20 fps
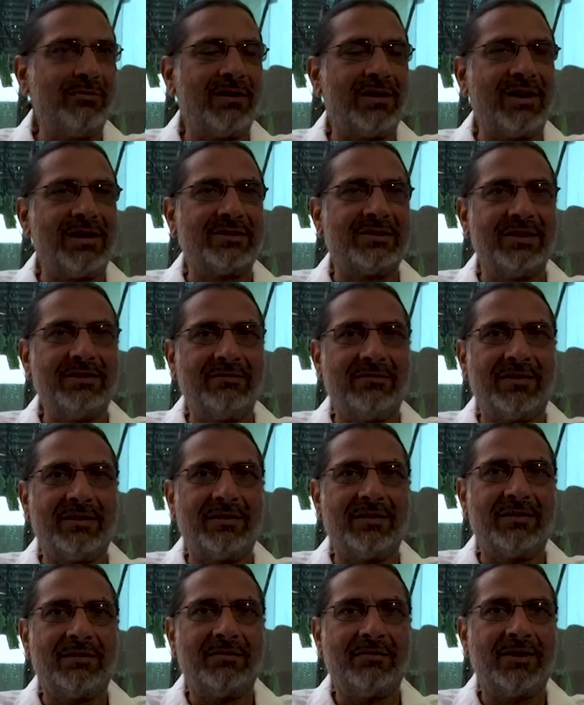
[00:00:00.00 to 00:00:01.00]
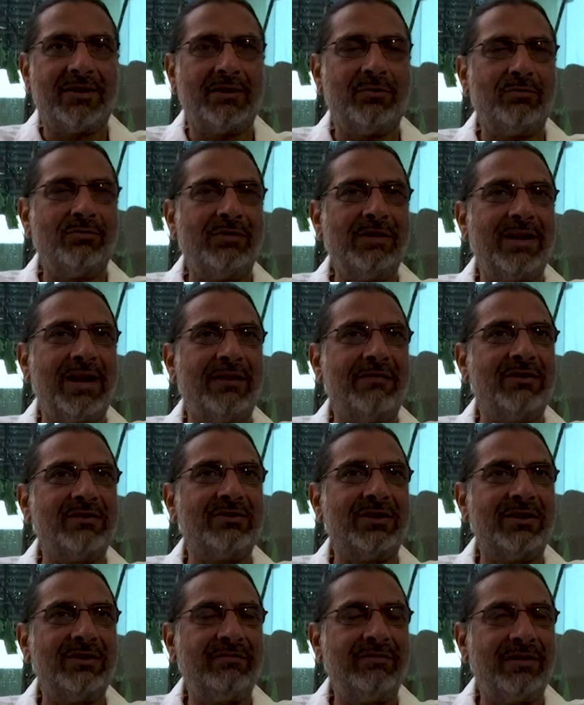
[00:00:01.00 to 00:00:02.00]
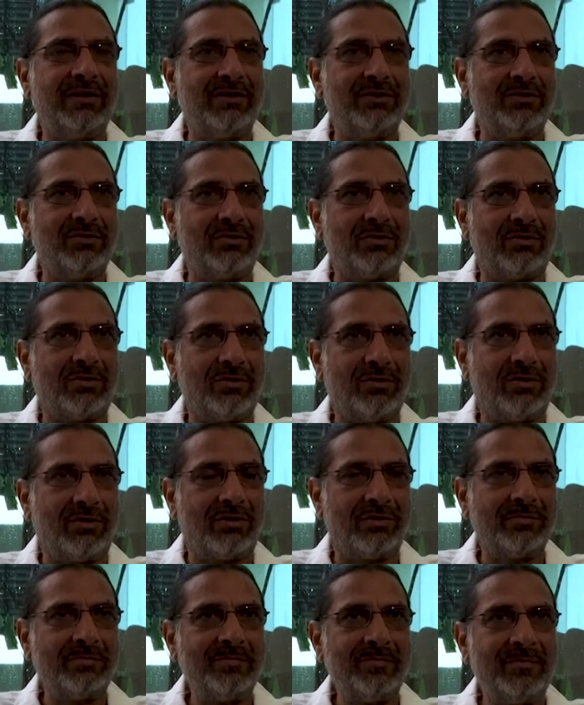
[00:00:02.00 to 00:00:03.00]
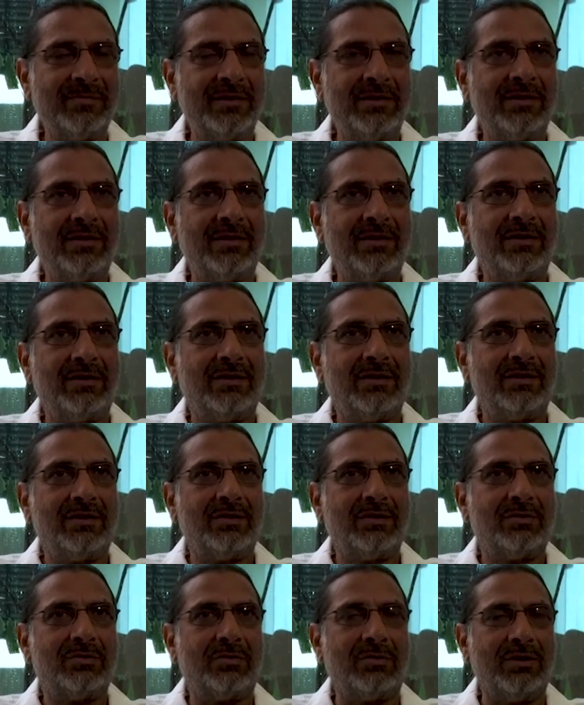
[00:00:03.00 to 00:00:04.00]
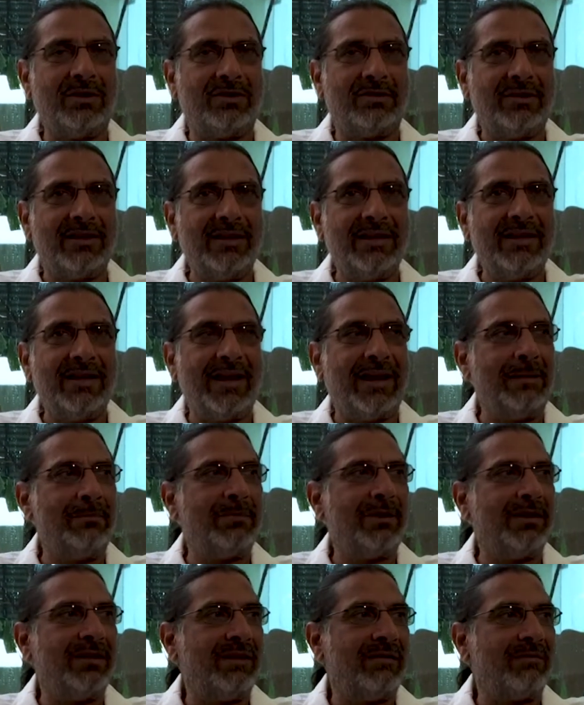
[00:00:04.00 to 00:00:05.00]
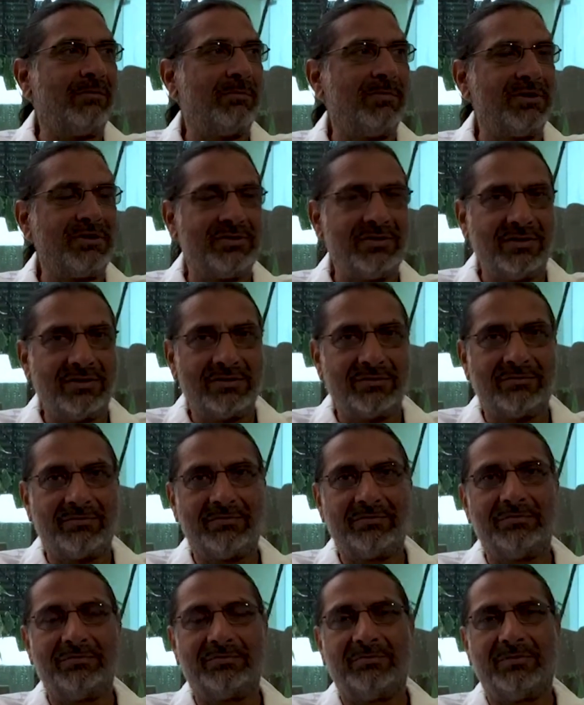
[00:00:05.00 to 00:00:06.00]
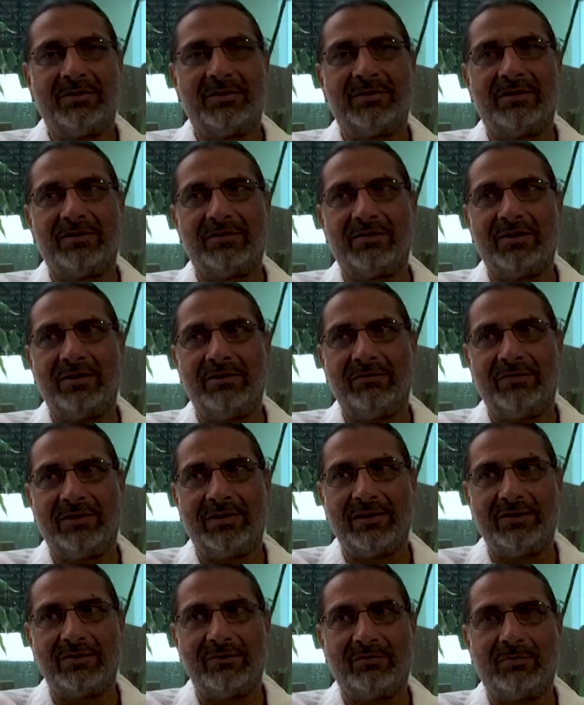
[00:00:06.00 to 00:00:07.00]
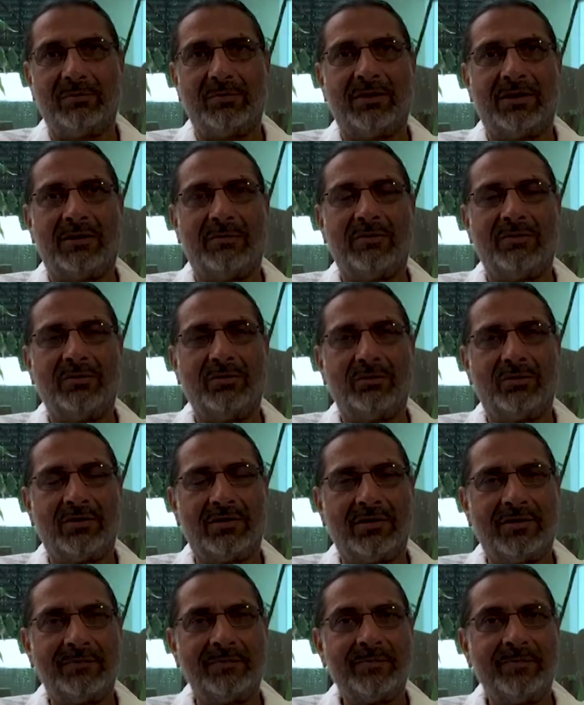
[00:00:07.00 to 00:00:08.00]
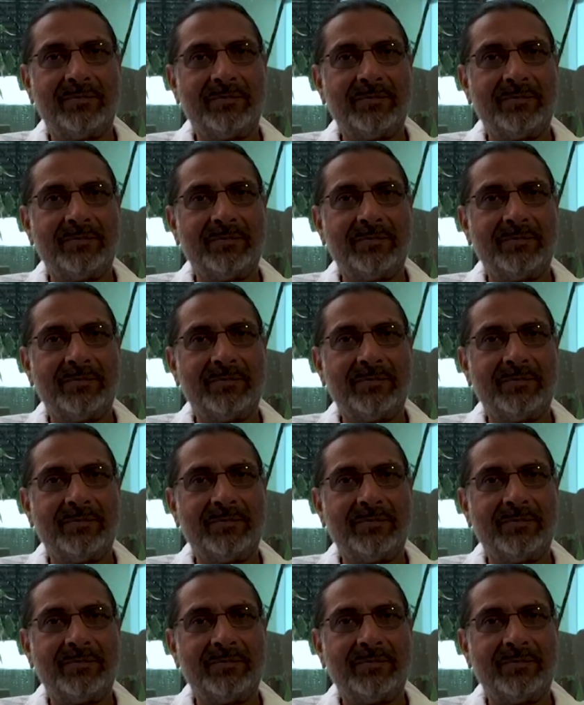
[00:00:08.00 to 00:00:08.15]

who were asking for whether do we have a certification or not. So it really helped in our business with the certification from Carbon Neutral.